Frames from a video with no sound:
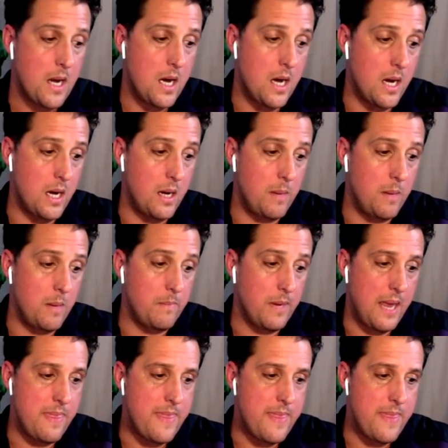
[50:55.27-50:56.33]

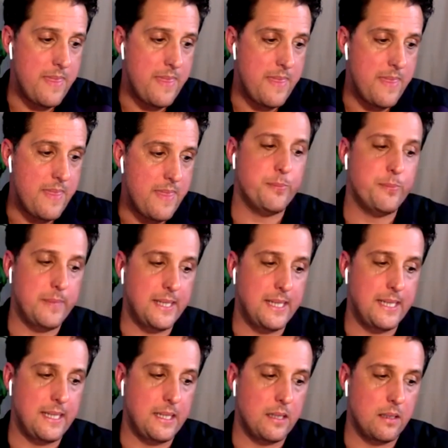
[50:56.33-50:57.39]
And that helped
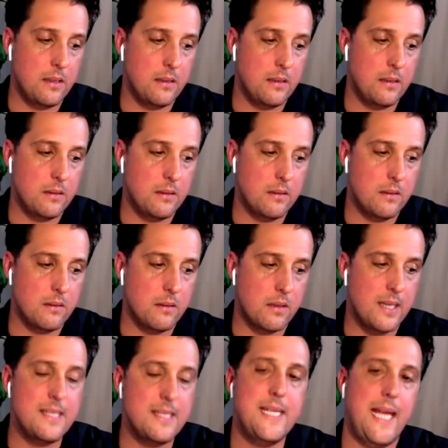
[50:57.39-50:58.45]
me
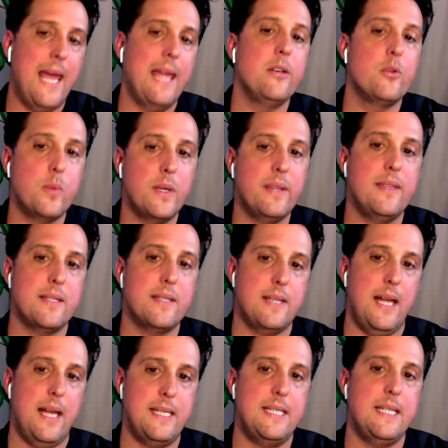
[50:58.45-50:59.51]
contend with this
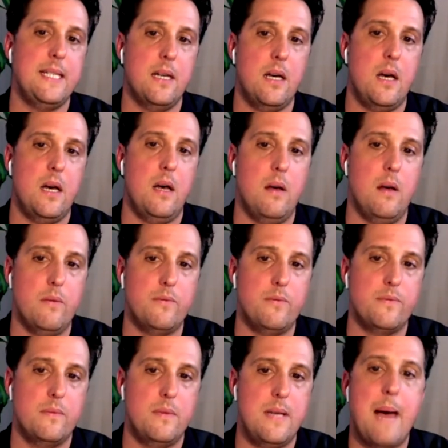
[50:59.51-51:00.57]
idea of
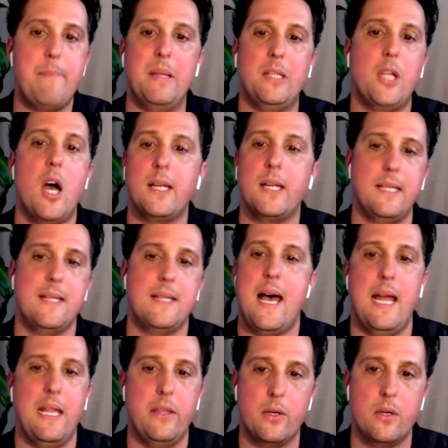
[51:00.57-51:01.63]
not belonging to
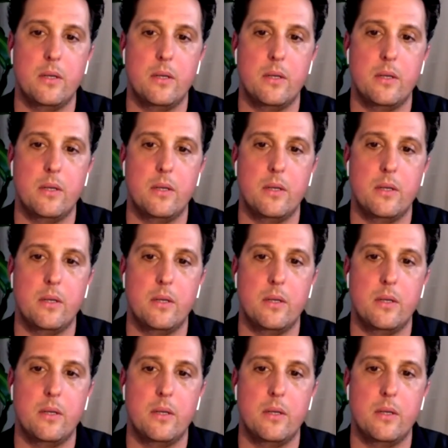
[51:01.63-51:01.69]
either.